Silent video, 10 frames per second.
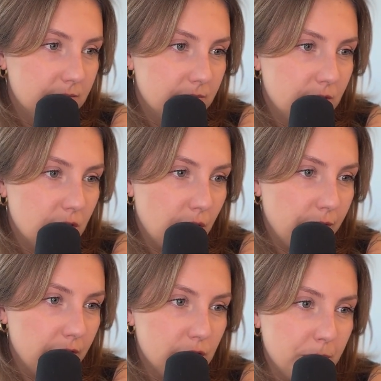So
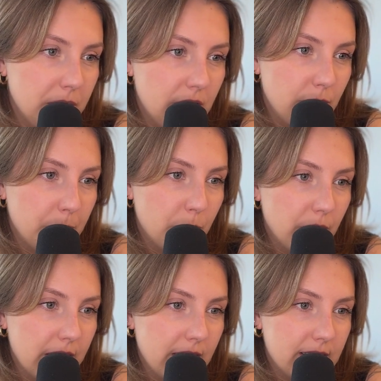French media
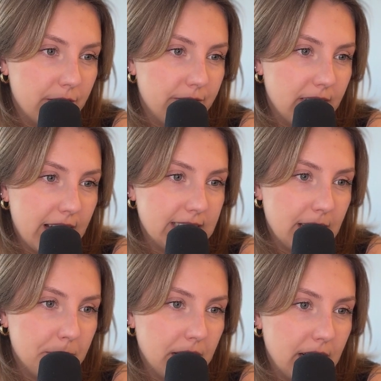reported that the flight
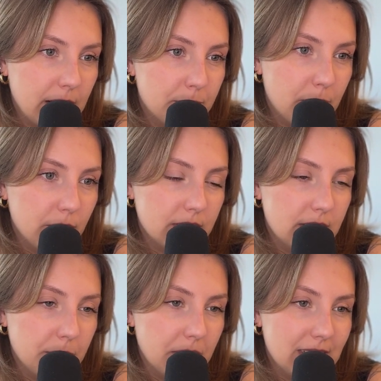emitted
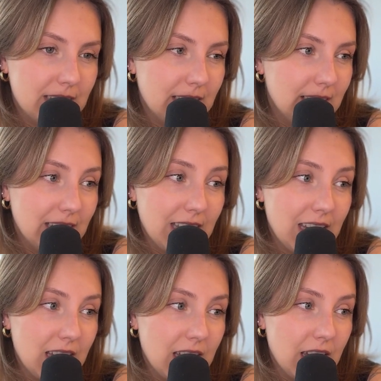
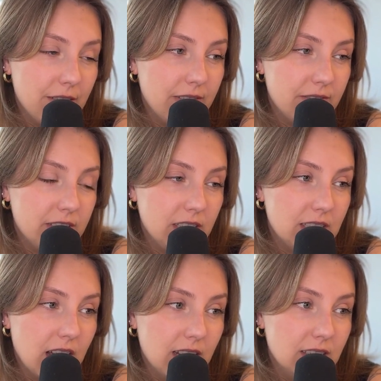approximately 50
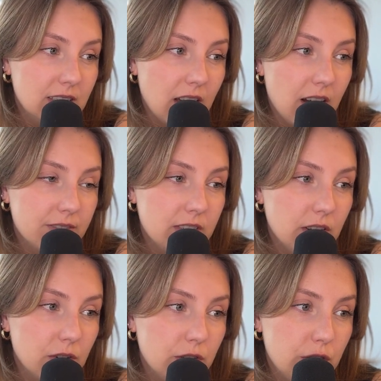tons of
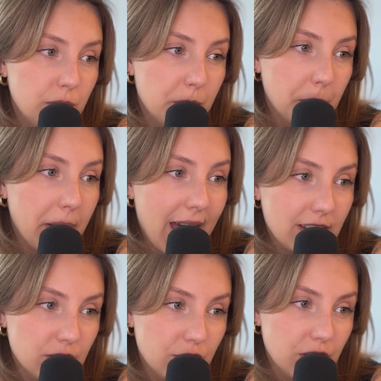CO2 per
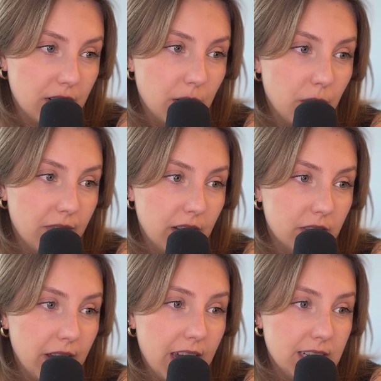passenger, equivalent
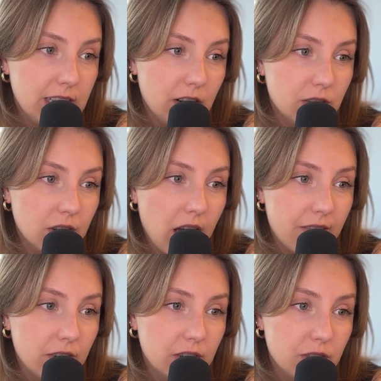to 8 years
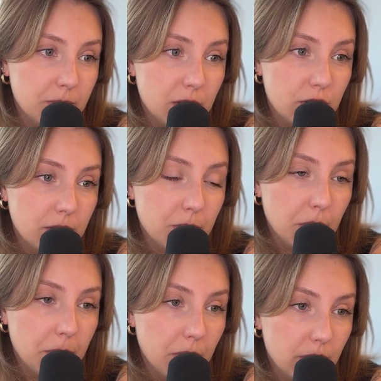average emission per
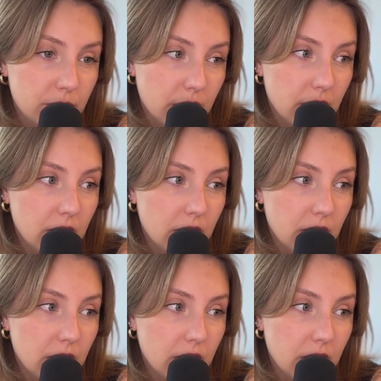person.